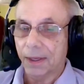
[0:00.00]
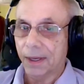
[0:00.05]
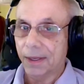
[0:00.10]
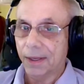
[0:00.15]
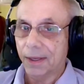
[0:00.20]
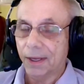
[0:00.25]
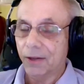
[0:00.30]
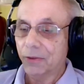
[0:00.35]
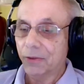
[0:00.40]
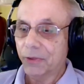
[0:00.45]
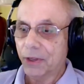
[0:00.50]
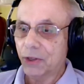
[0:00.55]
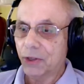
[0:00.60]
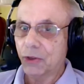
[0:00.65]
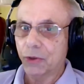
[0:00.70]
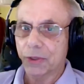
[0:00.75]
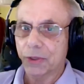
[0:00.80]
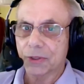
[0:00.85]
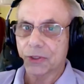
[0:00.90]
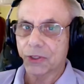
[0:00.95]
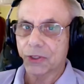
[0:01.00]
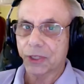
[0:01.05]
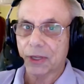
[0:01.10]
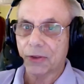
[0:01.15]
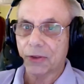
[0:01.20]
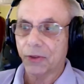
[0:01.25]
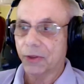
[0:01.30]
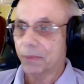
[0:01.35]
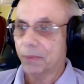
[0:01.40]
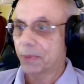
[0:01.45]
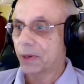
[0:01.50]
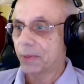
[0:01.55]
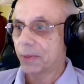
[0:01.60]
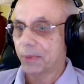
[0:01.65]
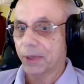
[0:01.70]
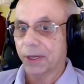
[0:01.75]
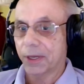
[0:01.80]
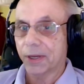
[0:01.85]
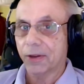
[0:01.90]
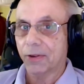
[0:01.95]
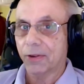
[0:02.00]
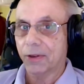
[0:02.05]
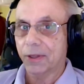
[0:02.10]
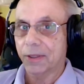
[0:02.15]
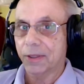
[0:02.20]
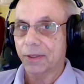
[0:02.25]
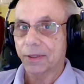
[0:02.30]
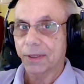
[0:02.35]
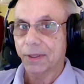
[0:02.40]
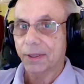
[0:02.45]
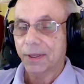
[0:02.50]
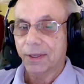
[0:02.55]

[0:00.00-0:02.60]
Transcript: I don't think you can sell the public on